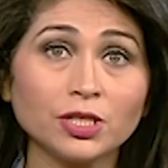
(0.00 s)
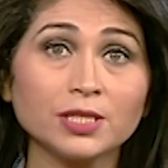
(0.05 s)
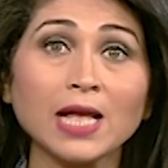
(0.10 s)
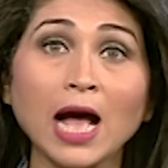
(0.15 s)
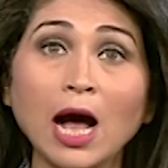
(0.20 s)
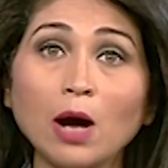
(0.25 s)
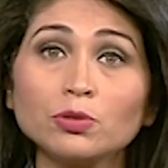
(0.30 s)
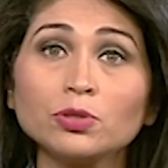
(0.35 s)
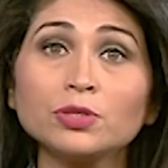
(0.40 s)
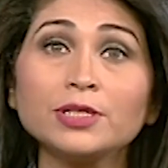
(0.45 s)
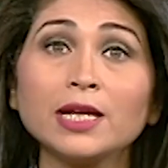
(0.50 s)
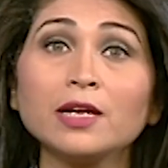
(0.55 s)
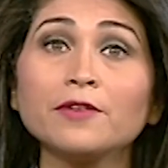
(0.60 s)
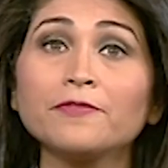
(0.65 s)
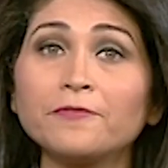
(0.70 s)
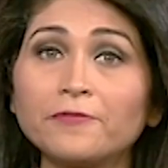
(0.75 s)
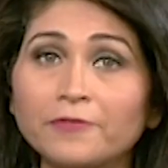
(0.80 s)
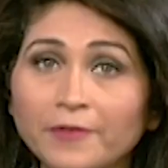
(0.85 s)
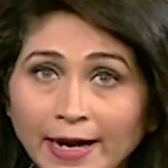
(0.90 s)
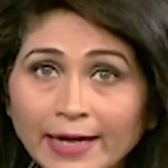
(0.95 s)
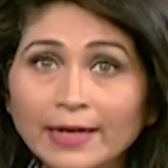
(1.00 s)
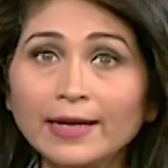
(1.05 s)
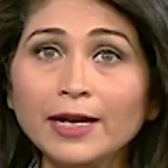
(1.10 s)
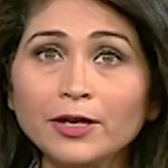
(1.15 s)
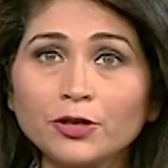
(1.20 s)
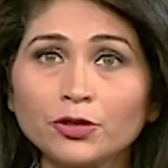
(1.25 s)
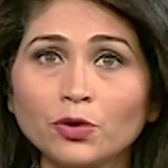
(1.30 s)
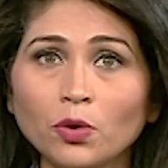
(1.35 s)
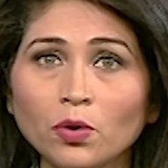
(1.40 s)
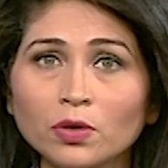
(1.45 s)
is how to tell a friendly
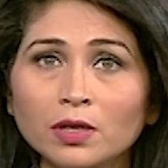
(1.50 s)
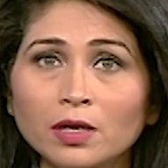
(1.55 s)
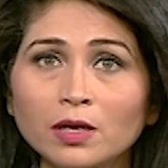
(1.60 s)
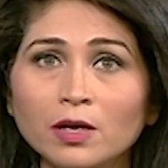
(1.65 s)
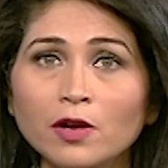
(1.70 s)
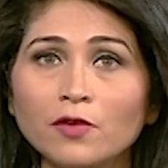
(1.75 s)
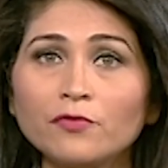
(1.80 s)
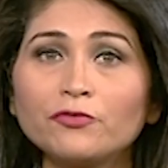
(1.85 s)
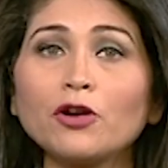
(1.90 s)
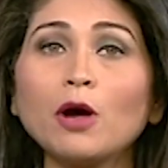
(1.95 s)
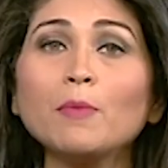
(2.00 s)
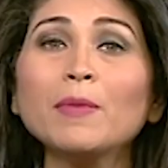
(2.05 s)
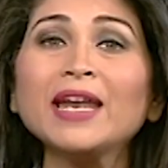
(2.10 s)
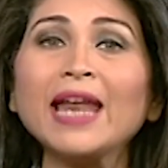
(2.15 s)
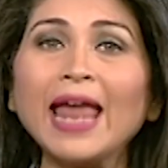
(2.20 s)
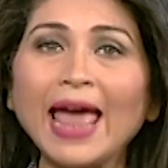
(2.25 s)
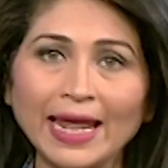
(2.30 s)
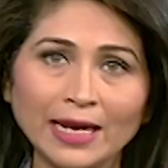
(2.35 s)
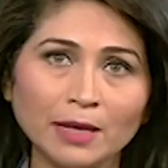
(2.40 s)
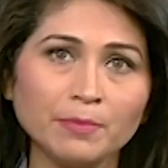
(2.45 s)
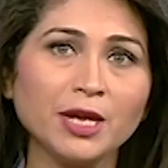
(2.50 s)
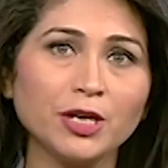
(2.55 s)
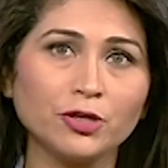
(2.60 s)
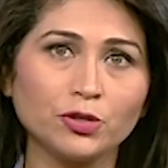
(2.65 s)
drone from an enemy